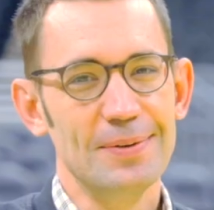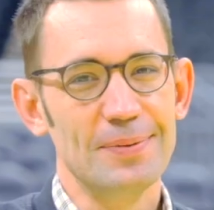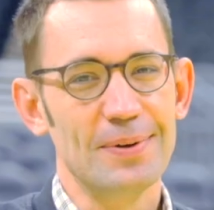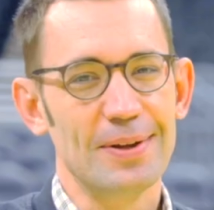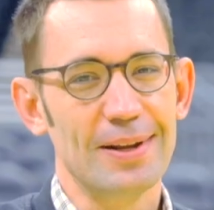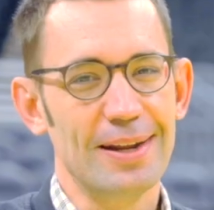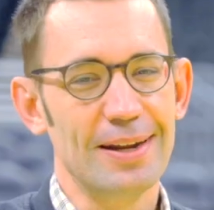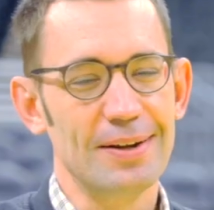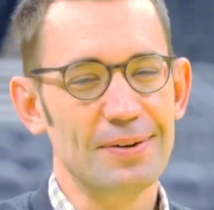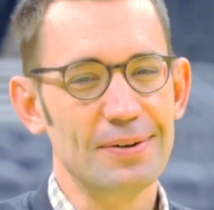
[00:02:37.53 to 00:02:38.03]

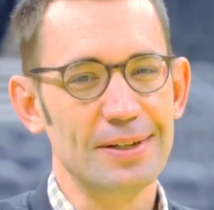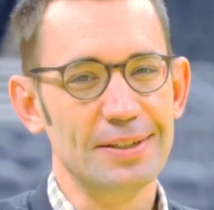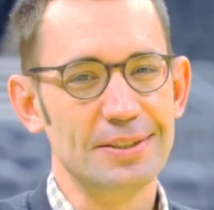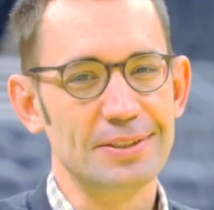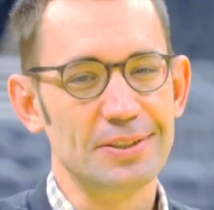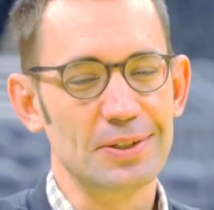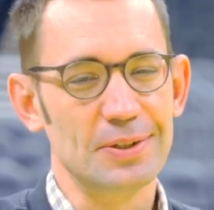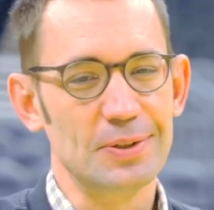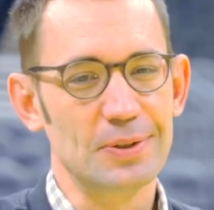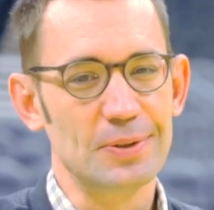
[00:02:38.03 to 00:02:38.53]
but anyway,
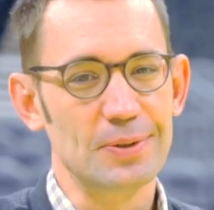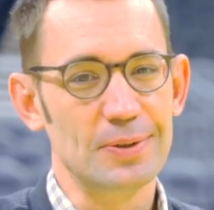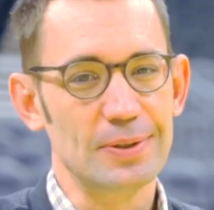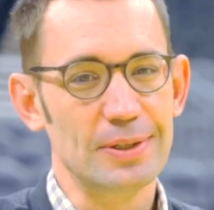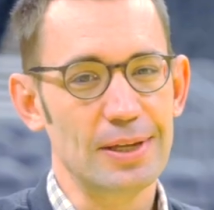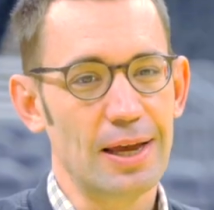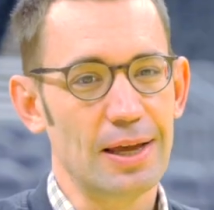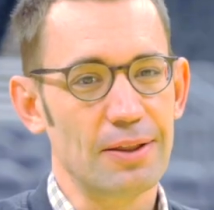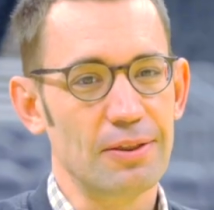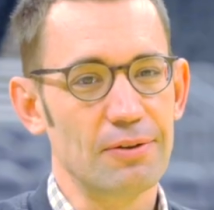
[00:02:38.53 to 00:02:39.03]
so
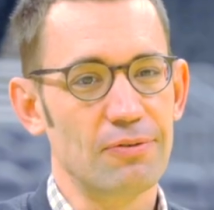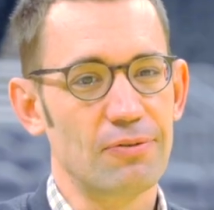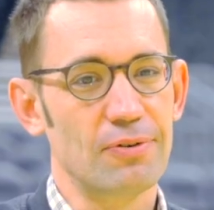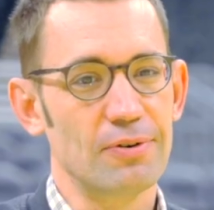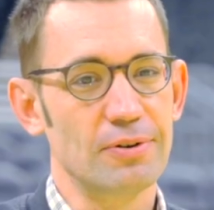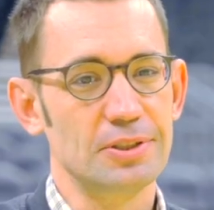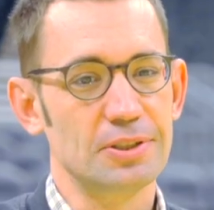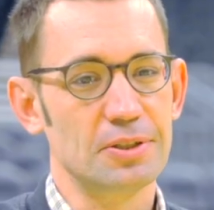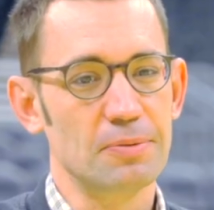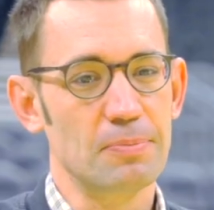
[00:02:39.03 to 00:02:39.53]
yeah, the
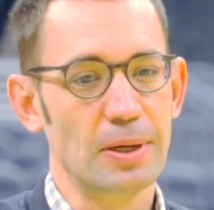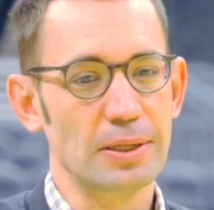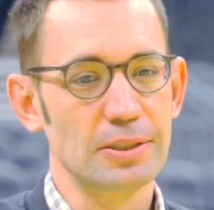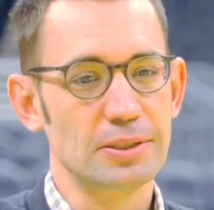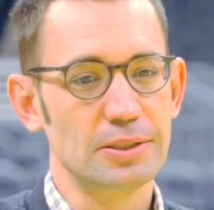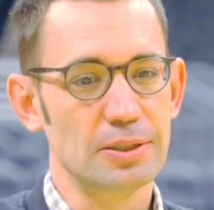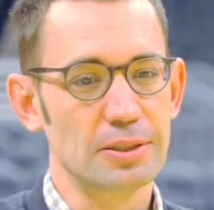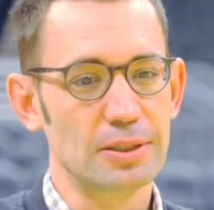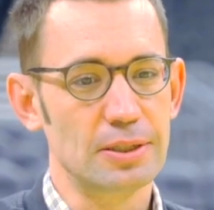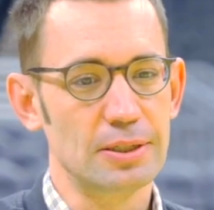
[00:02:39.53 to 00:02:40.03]
first
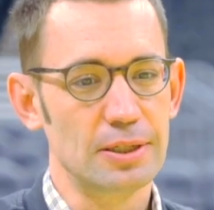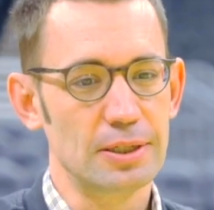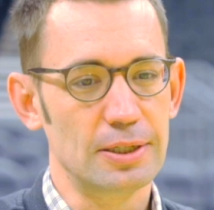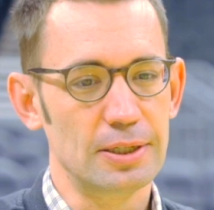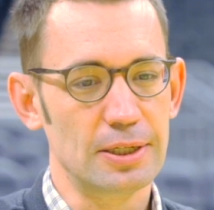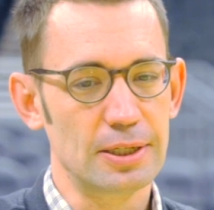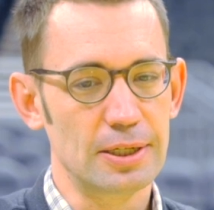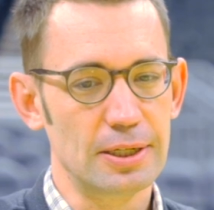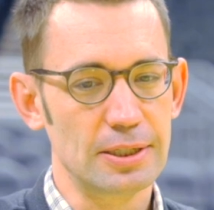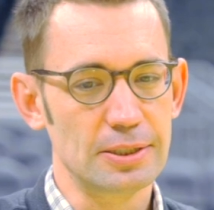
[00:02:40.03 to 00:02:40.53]
semester,
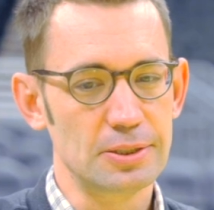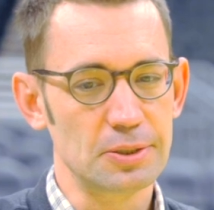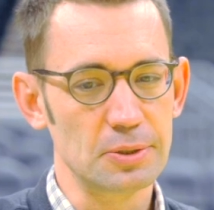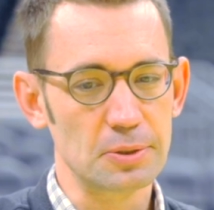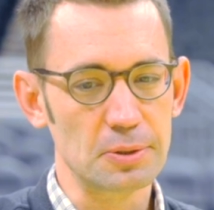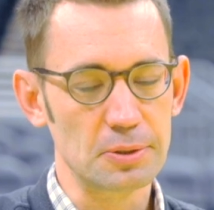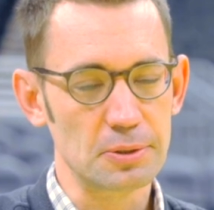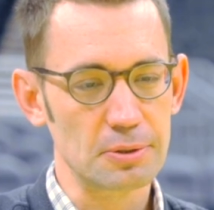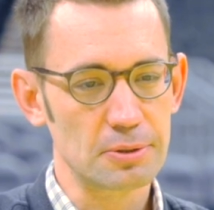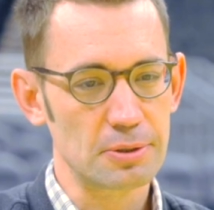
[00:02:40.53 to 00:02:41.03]
uh, I
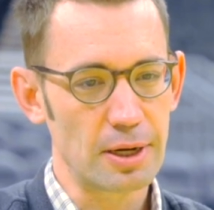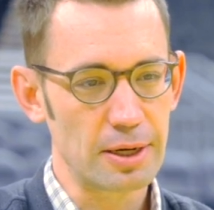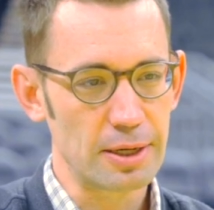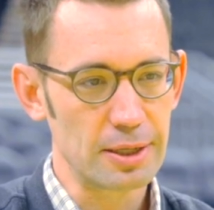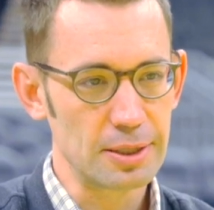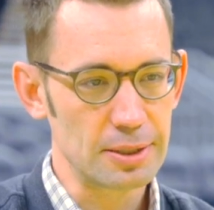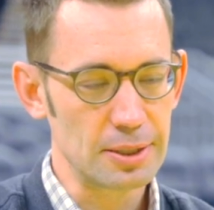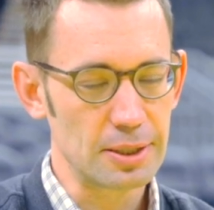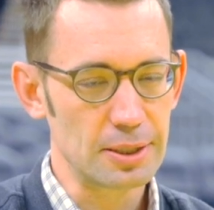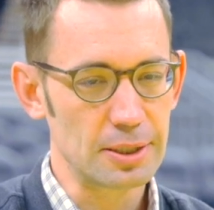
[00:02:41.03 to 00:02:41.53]
still
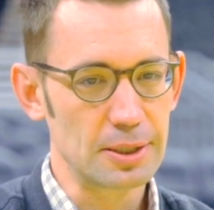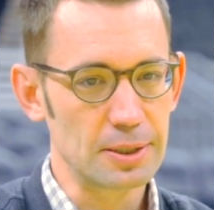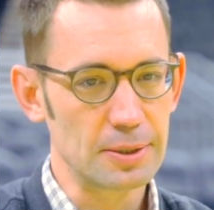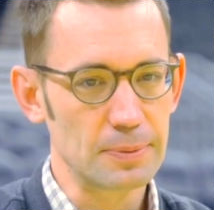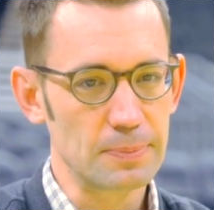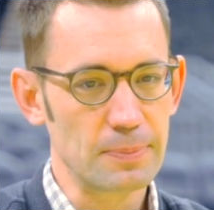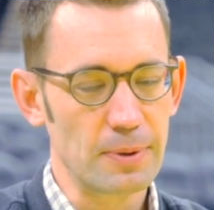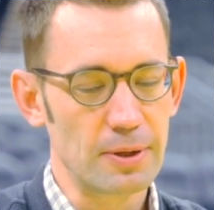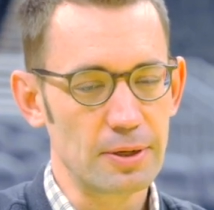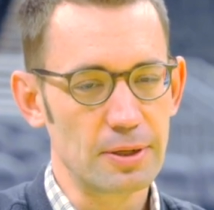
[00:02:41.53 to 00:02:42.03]
credit
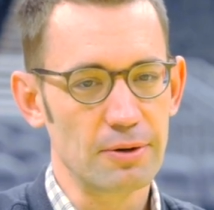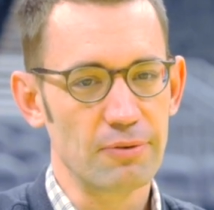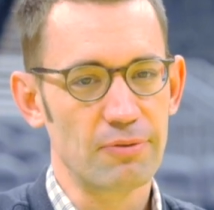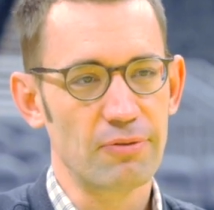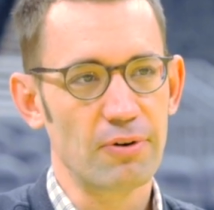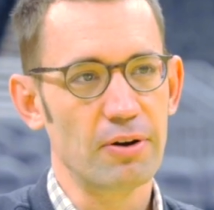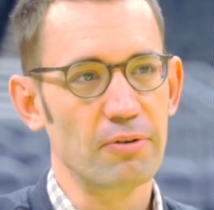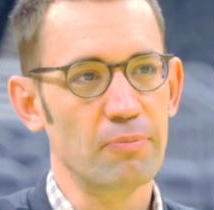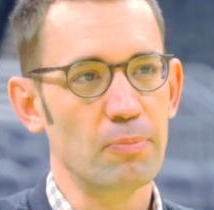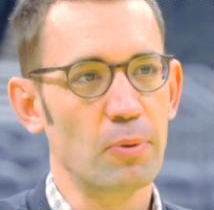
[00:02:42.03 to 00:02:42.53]
um, a dear
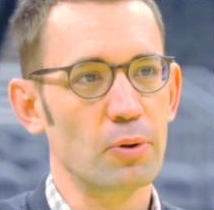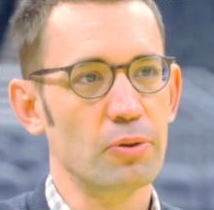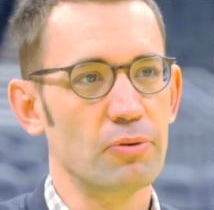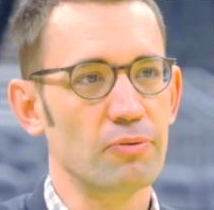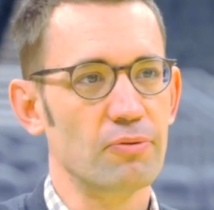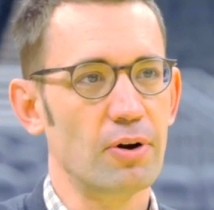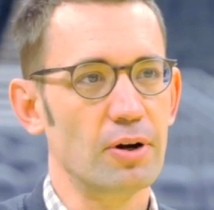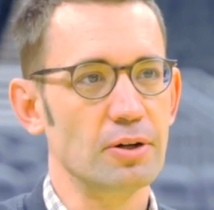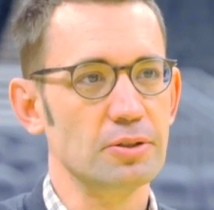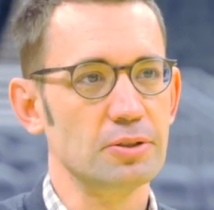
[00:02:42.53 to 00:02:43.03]
friend of both
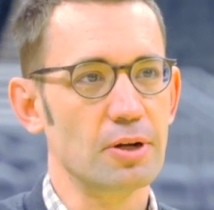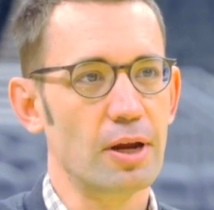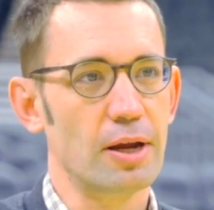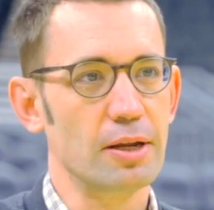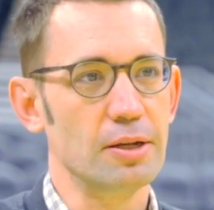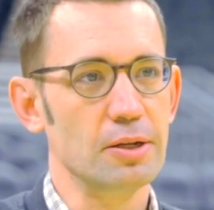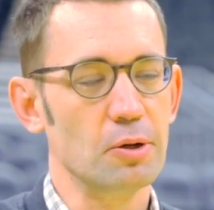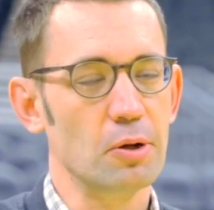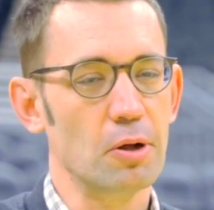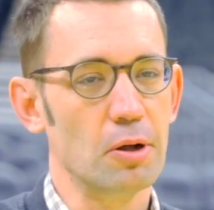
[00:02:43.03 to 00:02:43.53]
of ours,
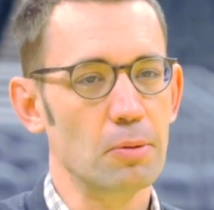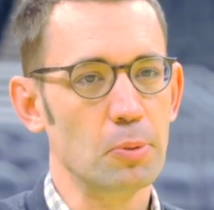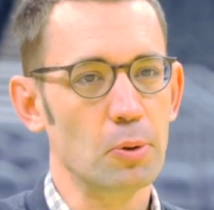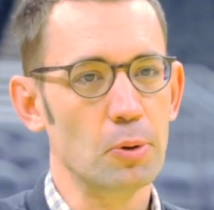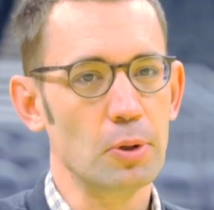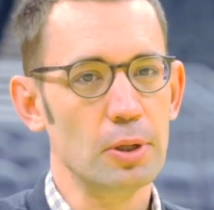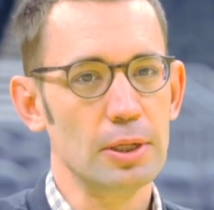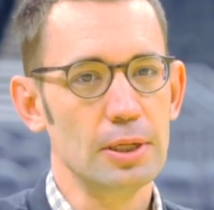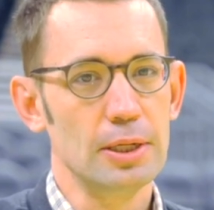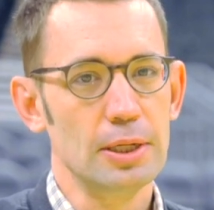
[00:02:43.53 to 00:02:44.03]
right, Neil
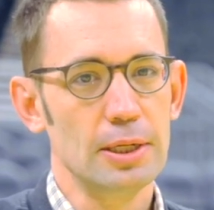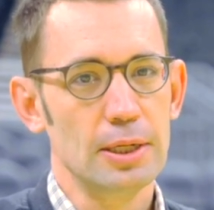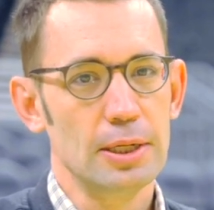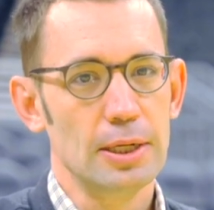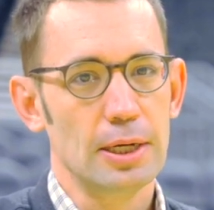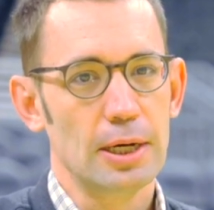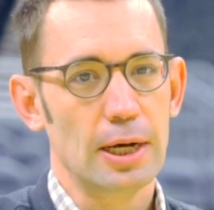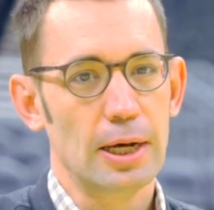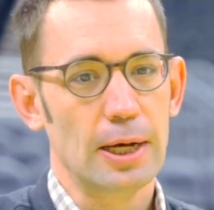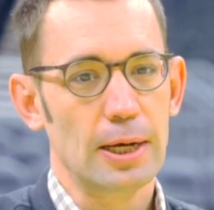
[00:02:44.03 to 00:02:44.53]
Hubble.
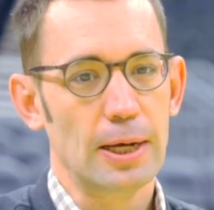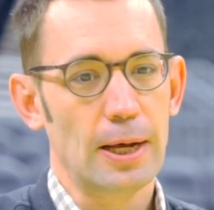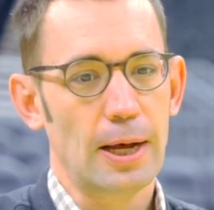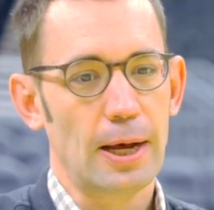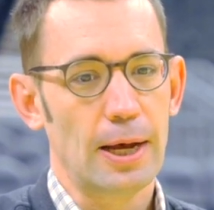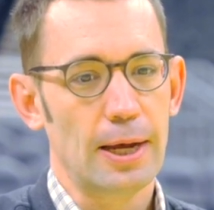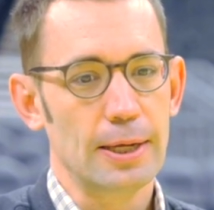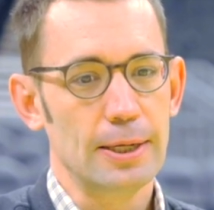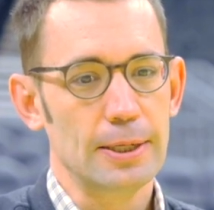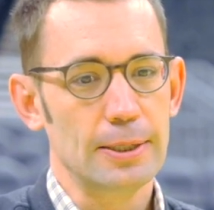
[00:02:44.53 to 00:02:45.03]
Uh,
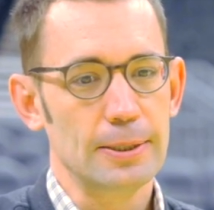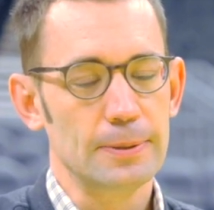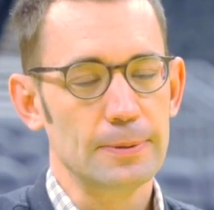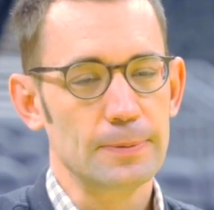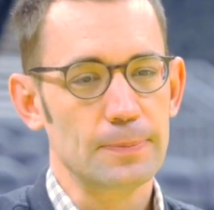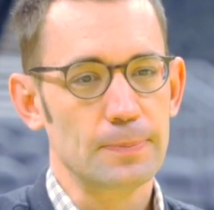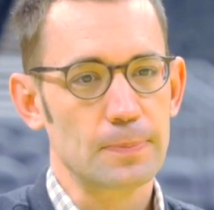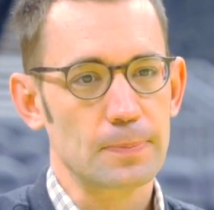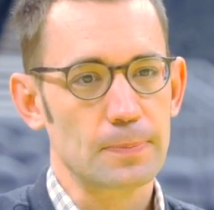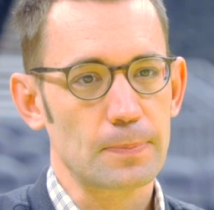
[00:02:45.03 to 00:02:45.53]
I
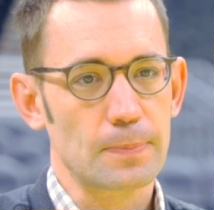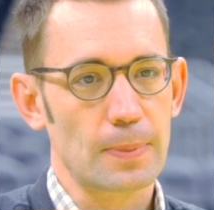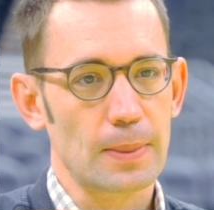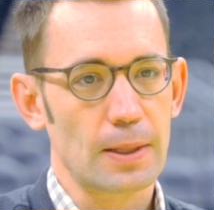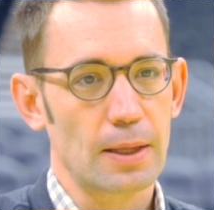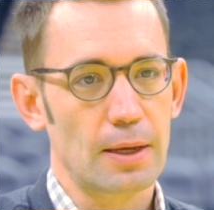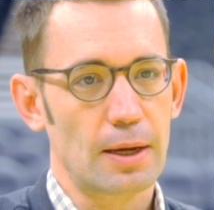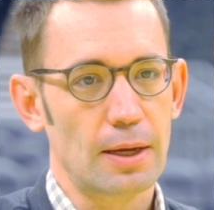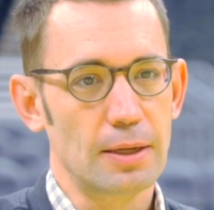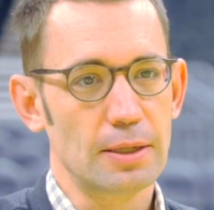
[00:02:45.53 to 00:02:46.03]

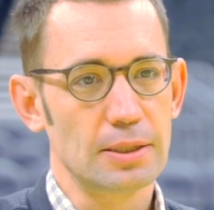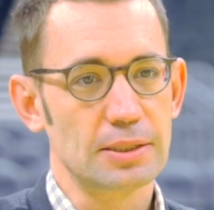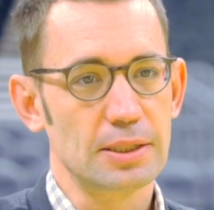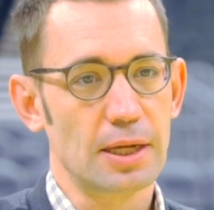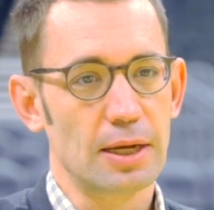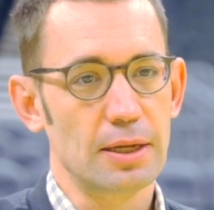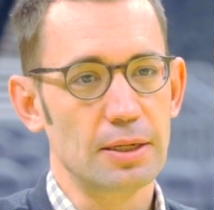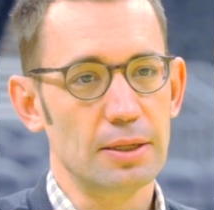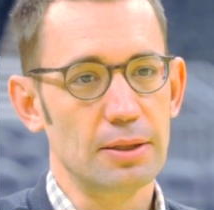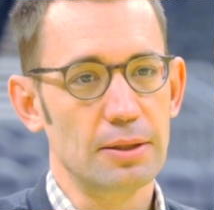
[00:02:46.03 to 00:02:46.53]
I
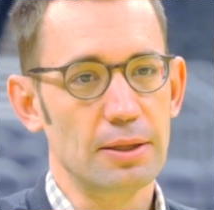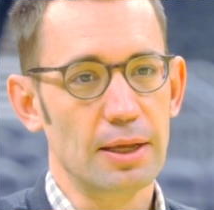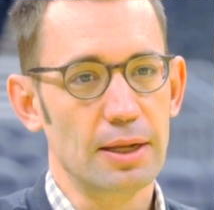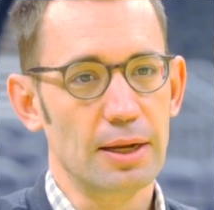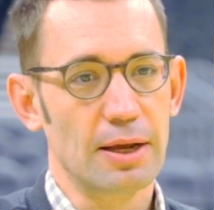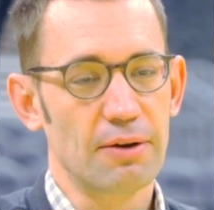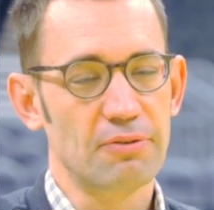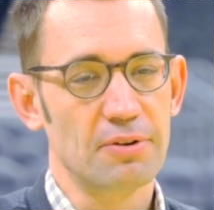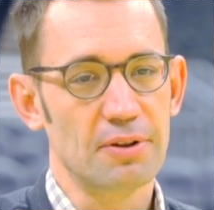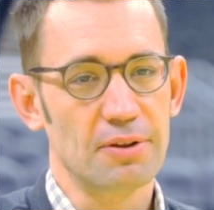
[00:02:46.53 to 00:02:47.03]
decided that
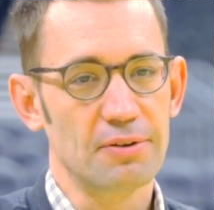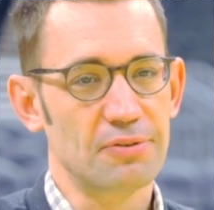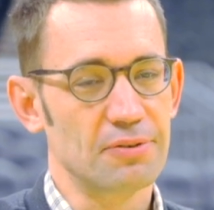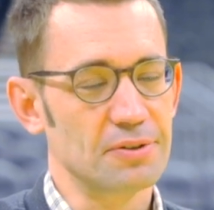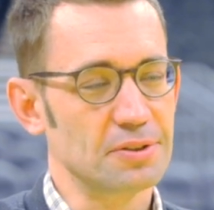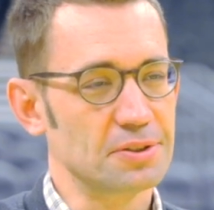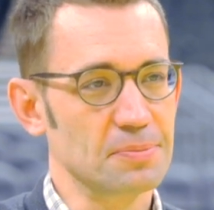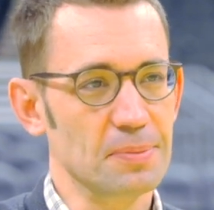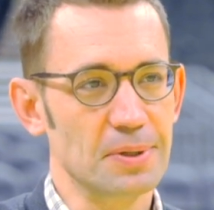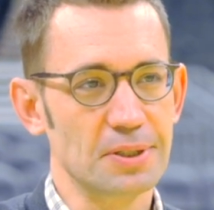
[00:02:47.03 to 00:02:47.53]
after that
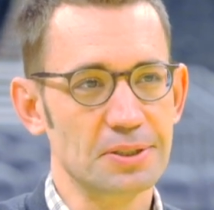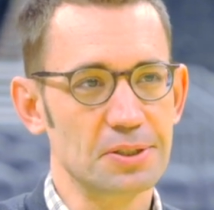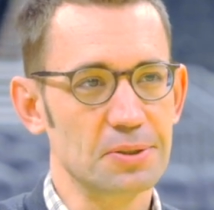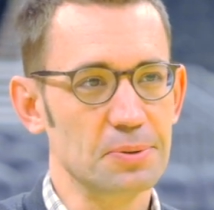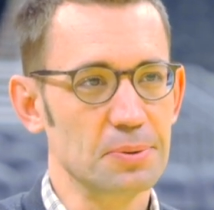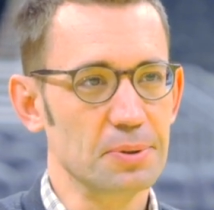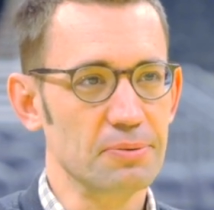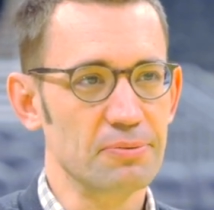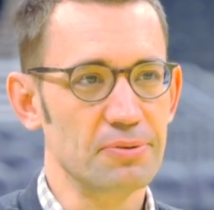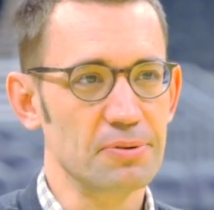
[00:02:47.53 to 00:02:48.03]
first semester, it
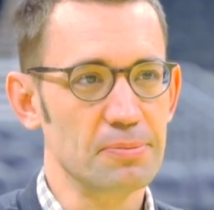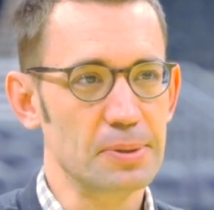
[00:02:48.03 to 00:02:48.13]
wasn't for